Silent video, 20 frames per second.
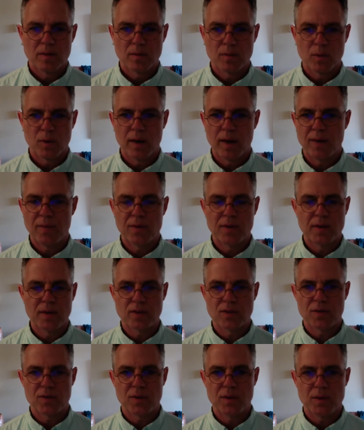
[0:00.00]
whatever it
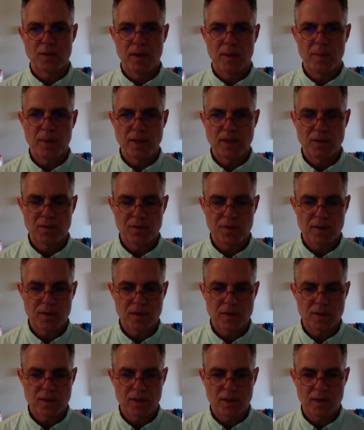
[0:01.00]
is for you that makes you feel
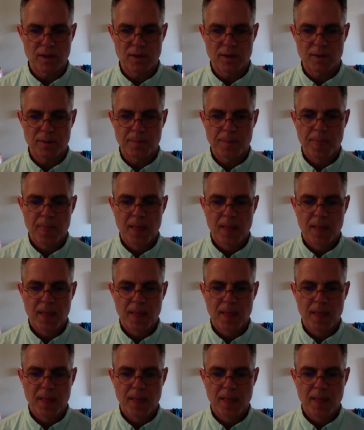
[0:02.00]
insecure.